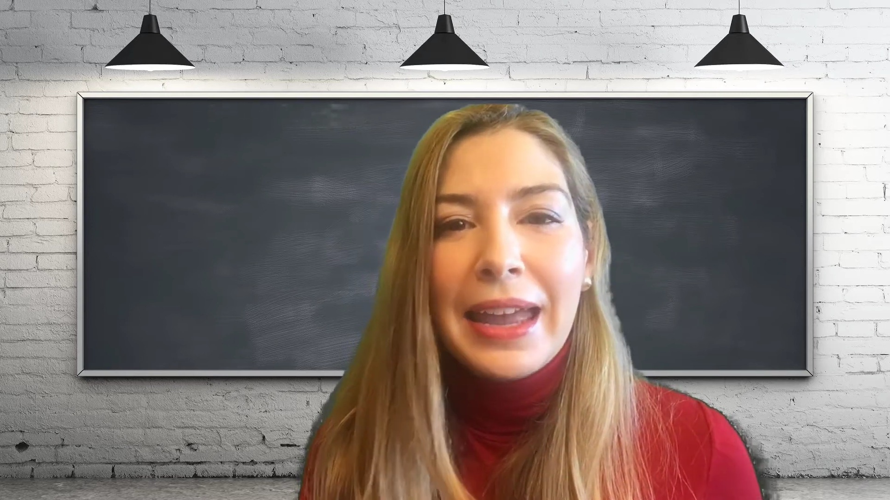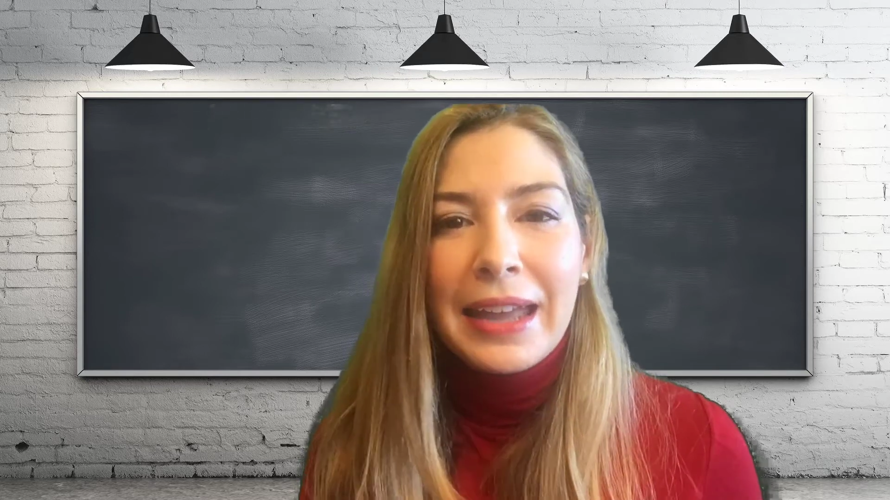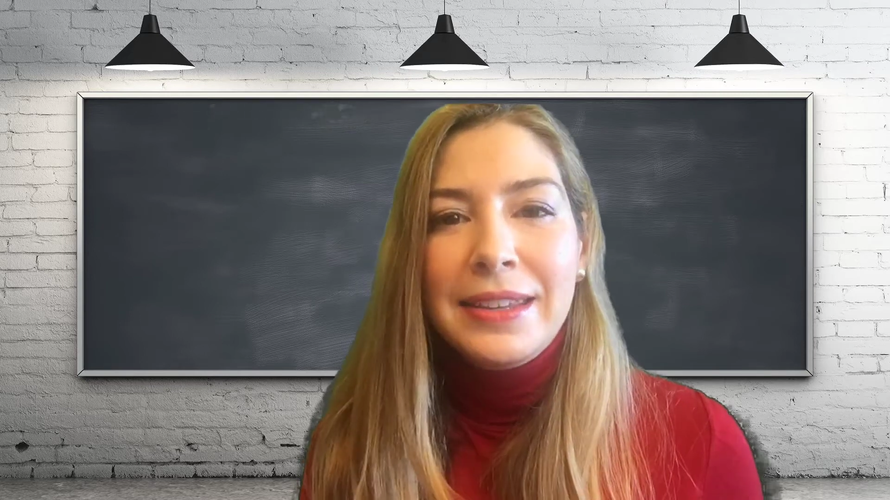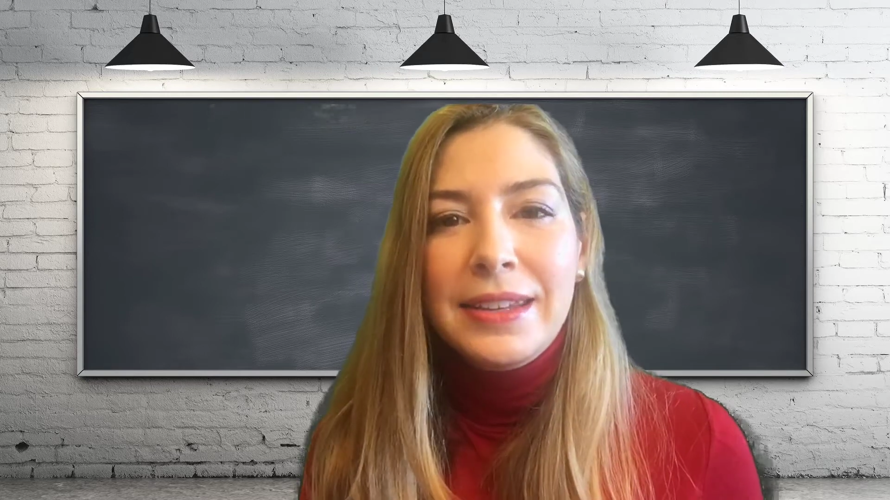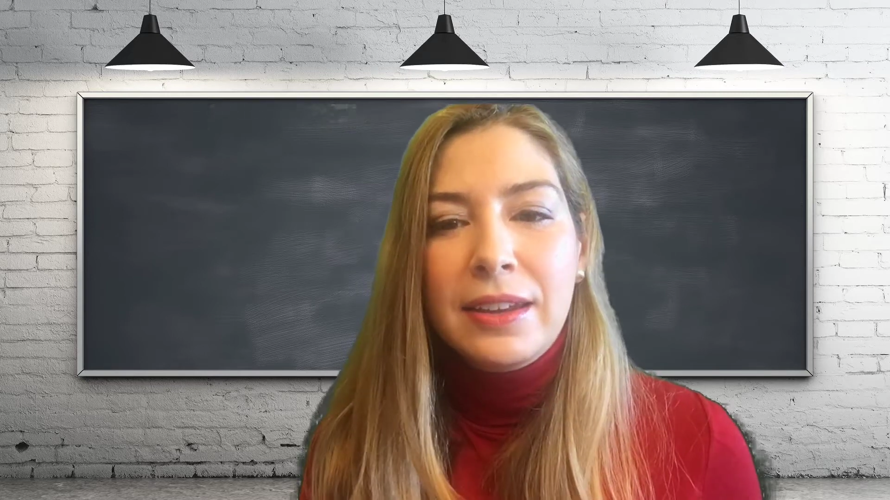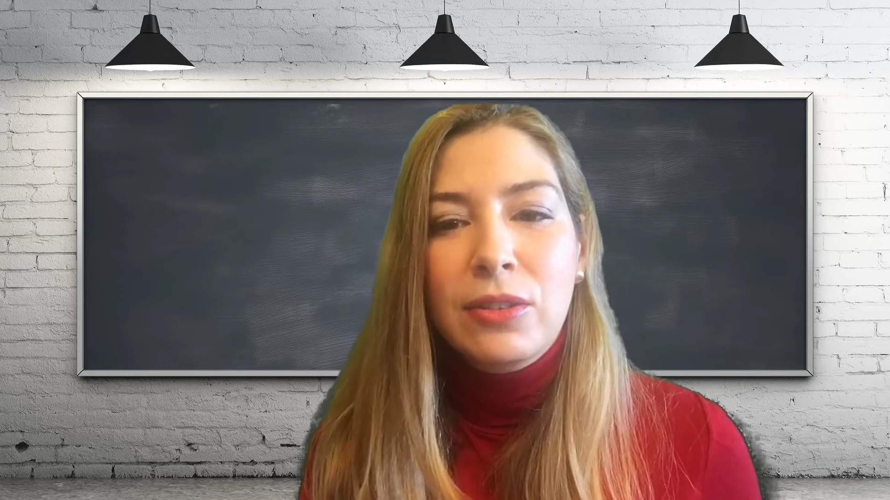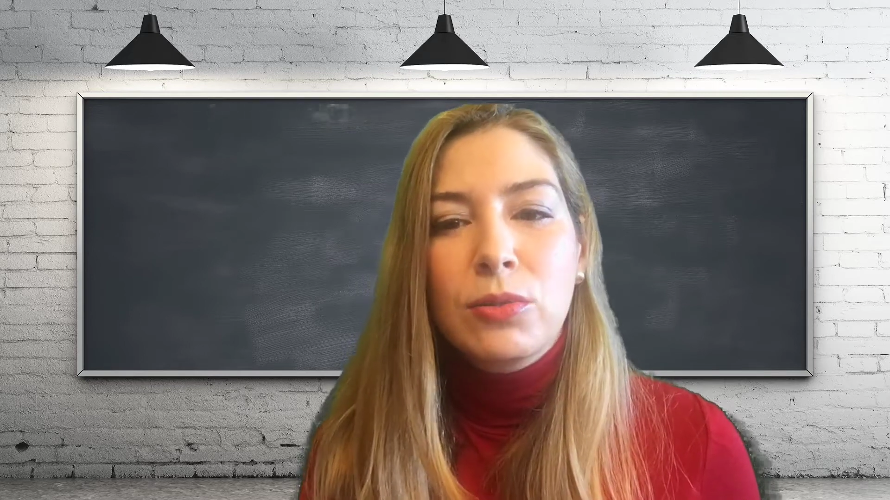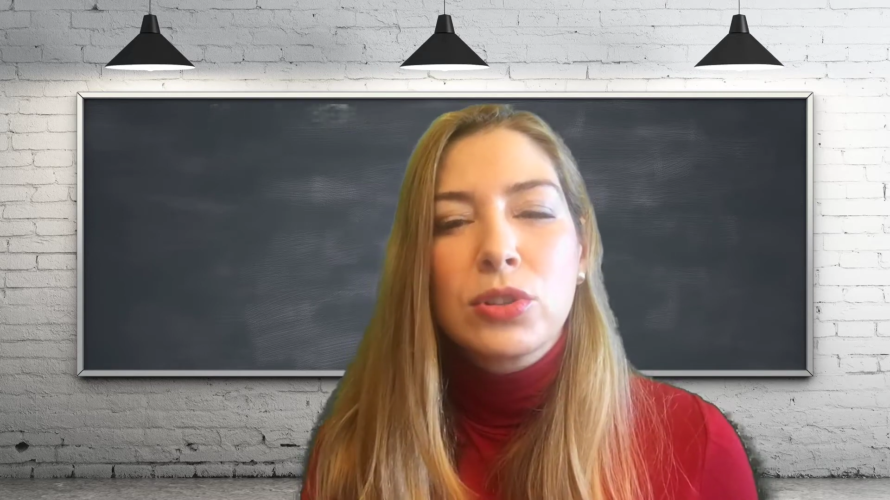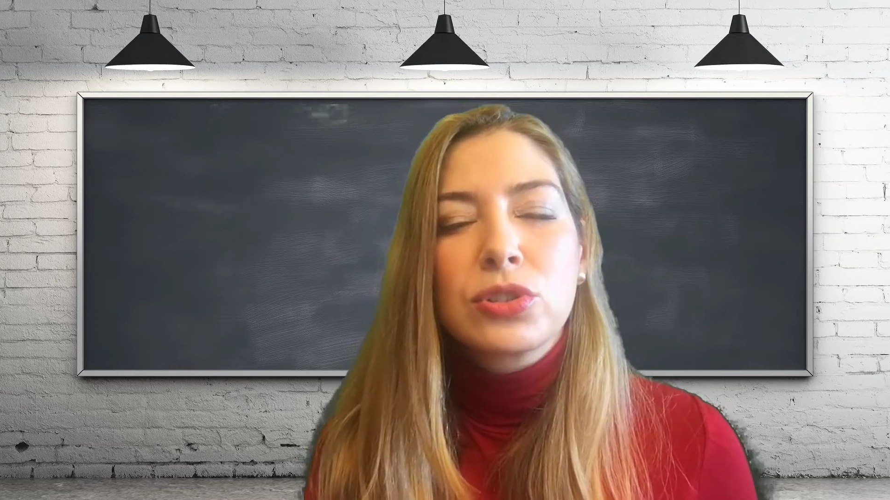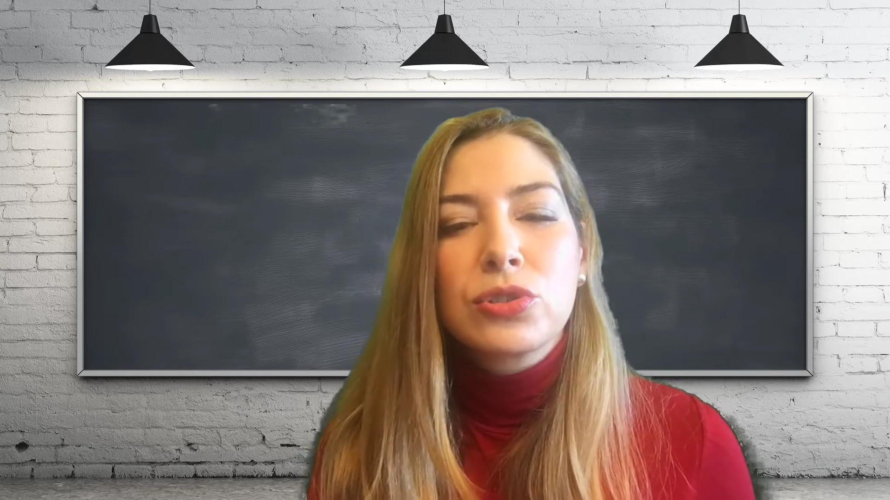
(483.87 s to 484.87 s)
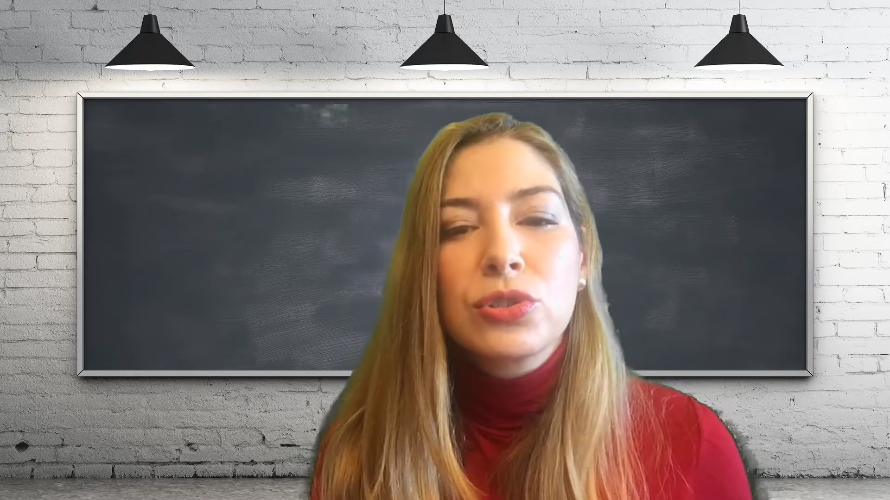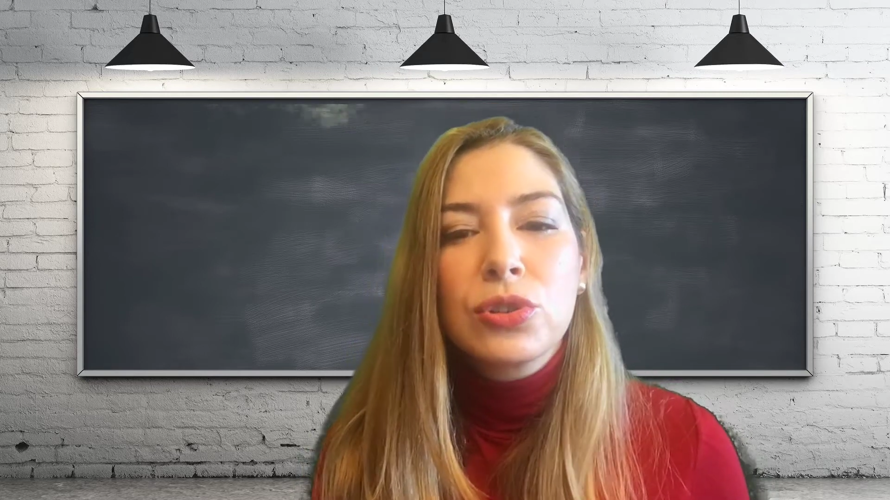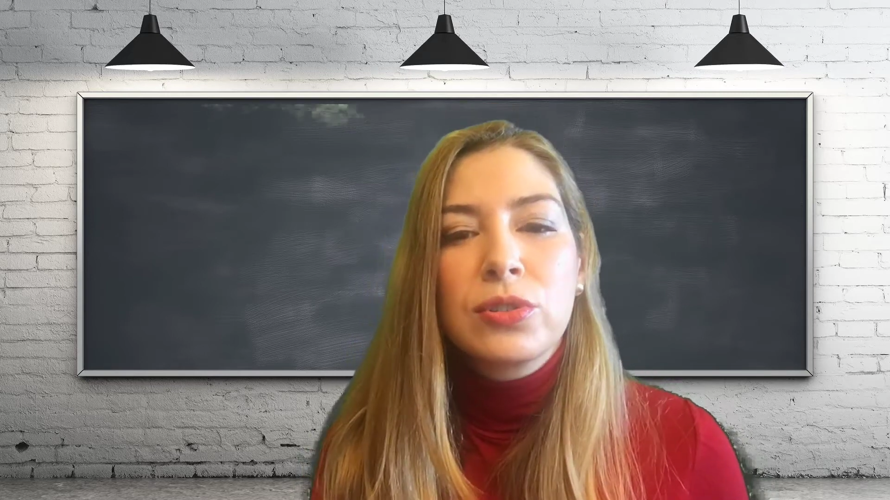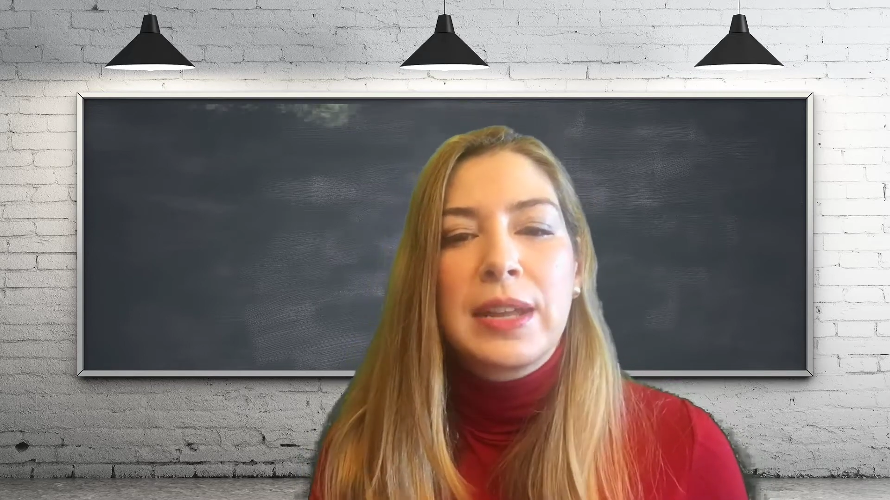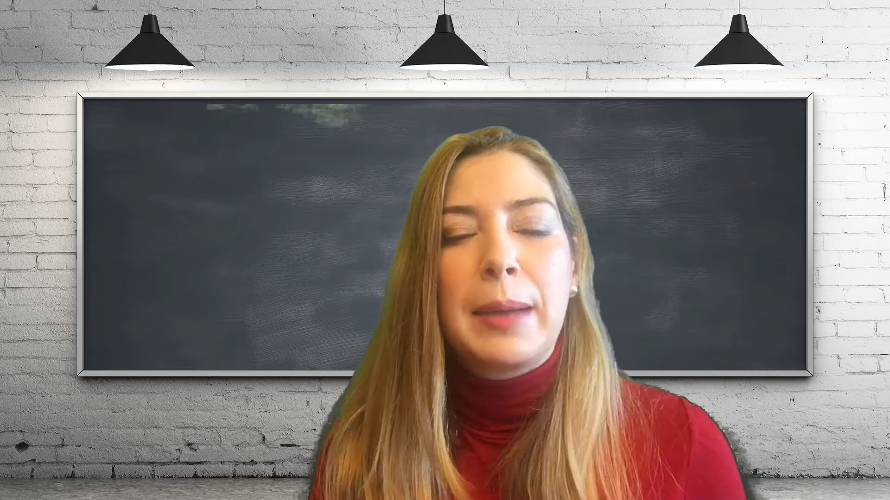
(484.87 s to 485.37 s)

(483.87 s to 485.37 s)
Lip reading: engine was soon